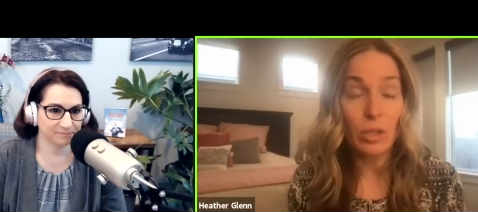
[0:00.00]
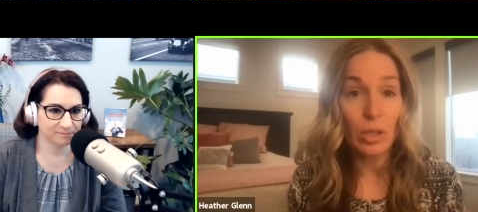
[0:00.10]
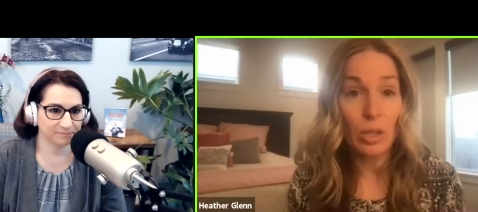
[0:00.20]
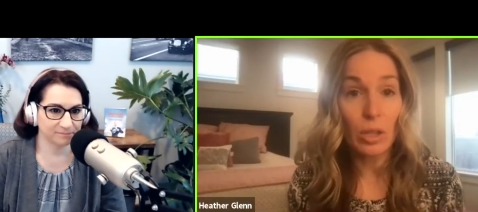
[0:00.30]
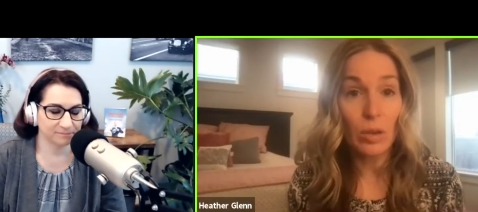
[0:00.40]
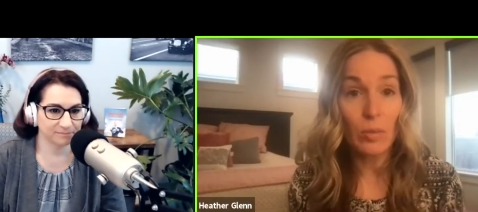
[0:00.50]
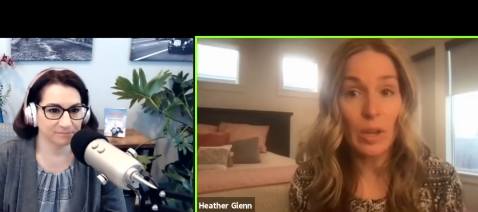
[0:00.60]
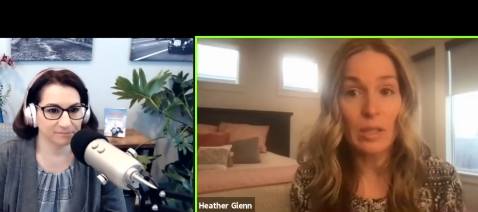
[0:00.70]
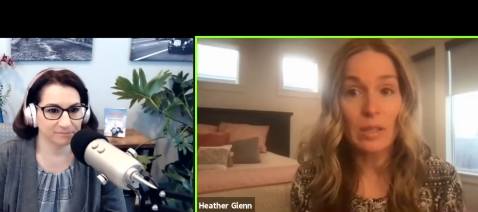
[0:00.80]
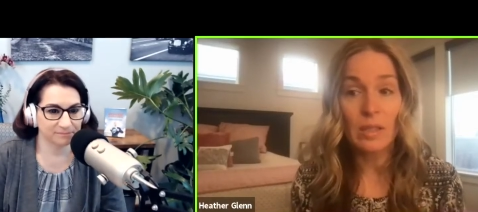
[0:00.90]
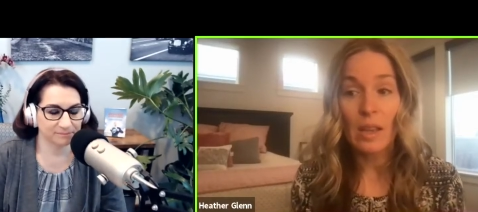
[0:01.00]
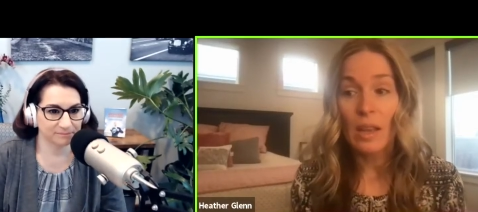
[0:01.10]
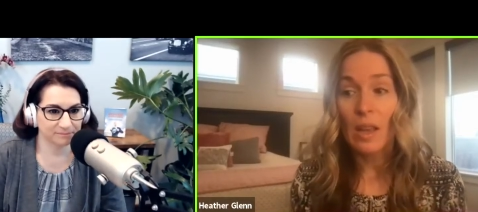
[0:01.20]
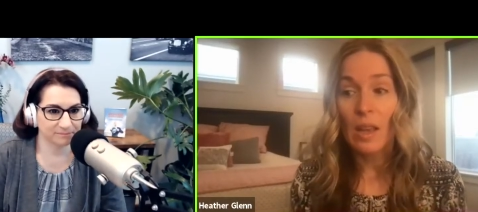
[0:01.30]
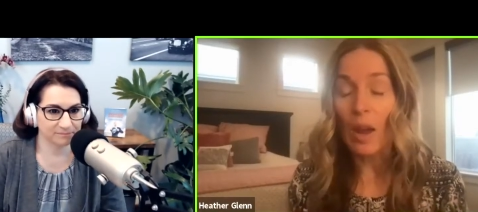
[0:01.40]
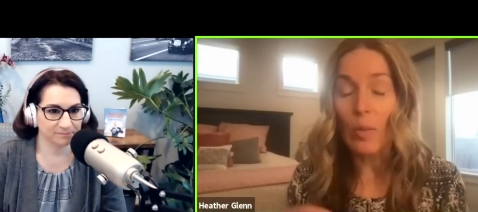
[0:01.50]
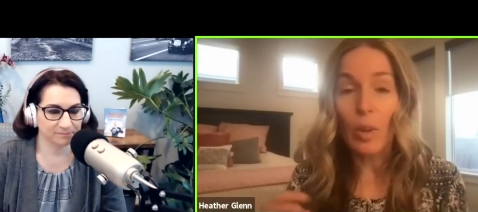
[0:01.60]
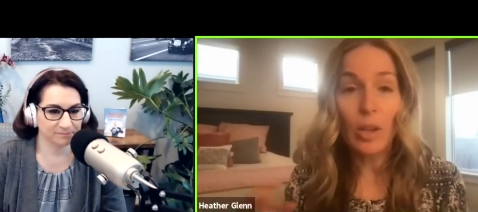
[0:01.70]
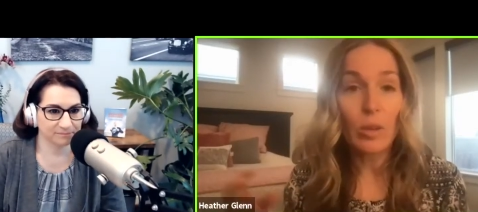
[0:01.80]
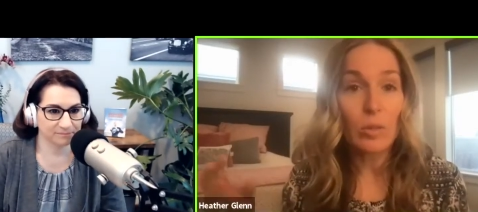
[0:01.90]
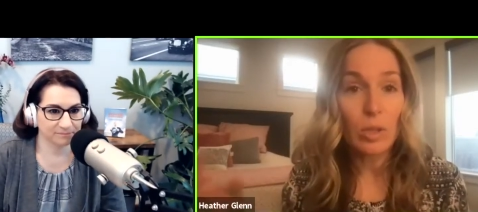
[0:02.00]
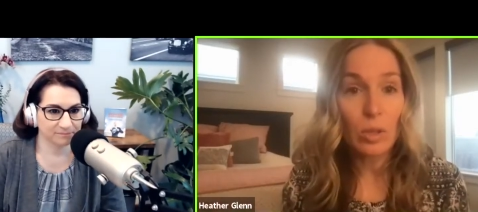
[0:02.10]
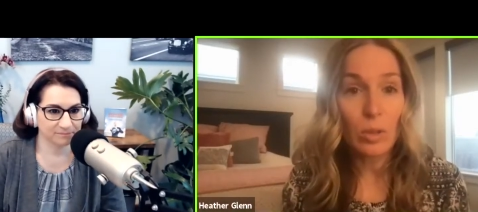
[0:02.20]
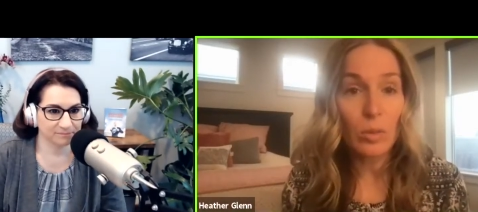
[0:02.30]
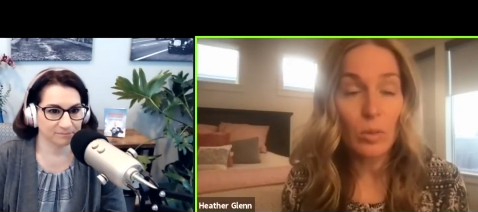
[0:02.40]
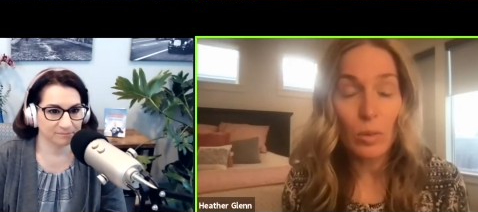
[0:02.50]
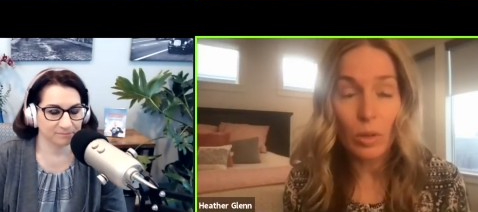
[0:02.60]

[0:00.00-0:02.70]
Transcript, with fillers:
Speaker 1: to her was, I want you to